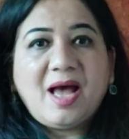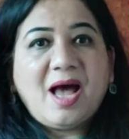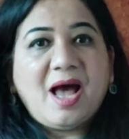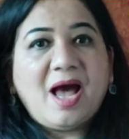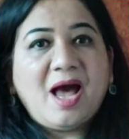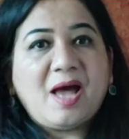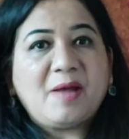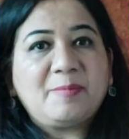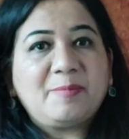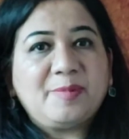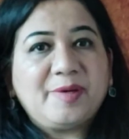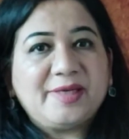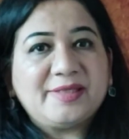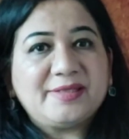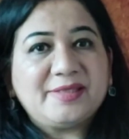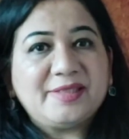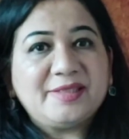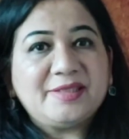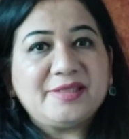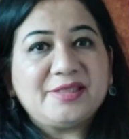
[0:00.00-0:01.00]
are
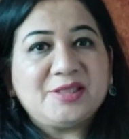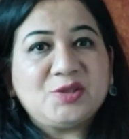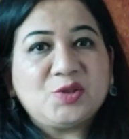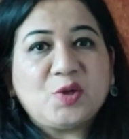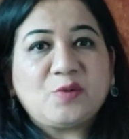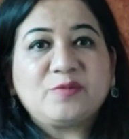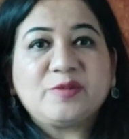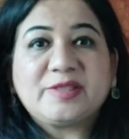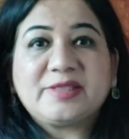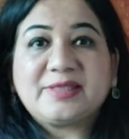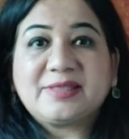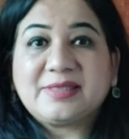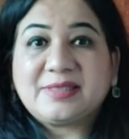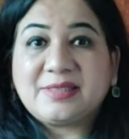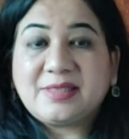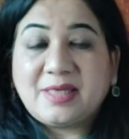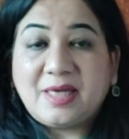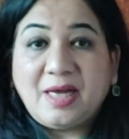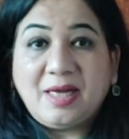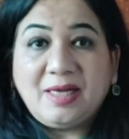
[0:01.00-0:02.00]
present in our
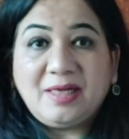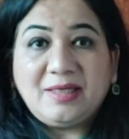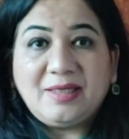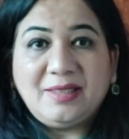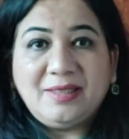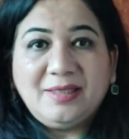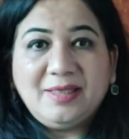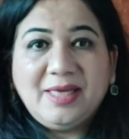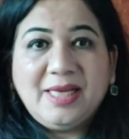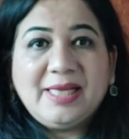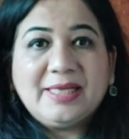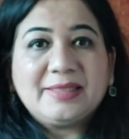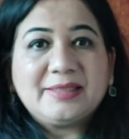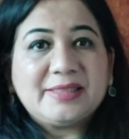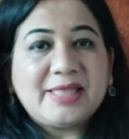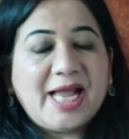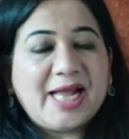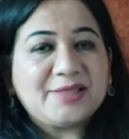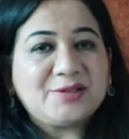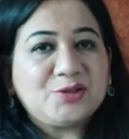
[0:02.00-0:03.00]
skull
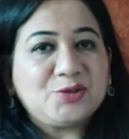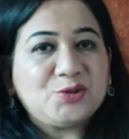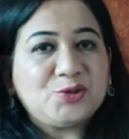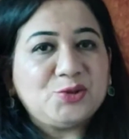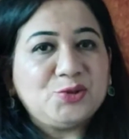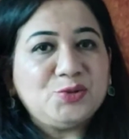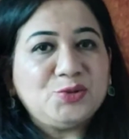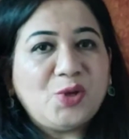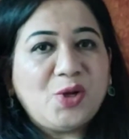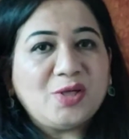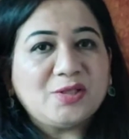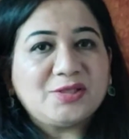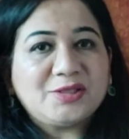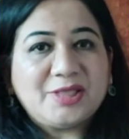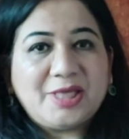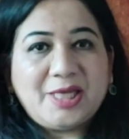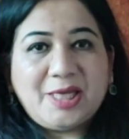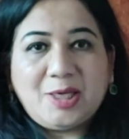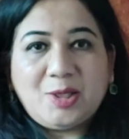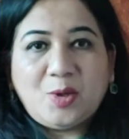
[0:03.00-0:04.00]
that do not
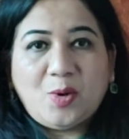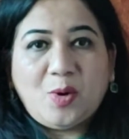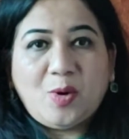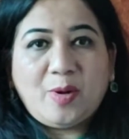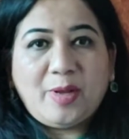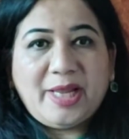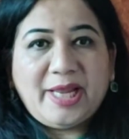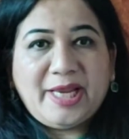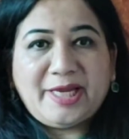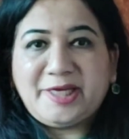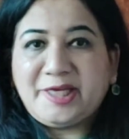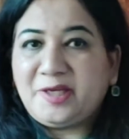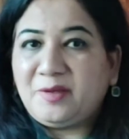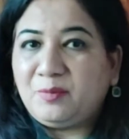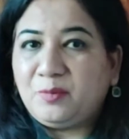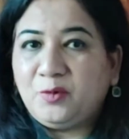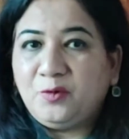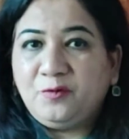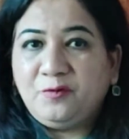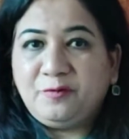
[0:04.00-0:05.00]
allow any
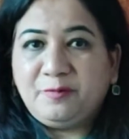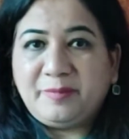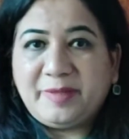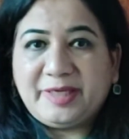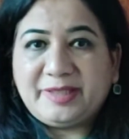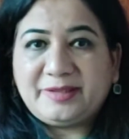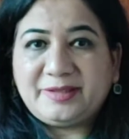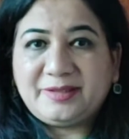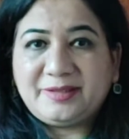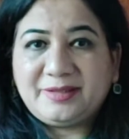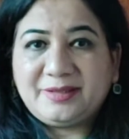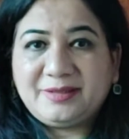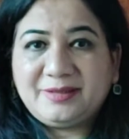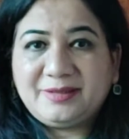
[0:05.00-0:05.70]
movement.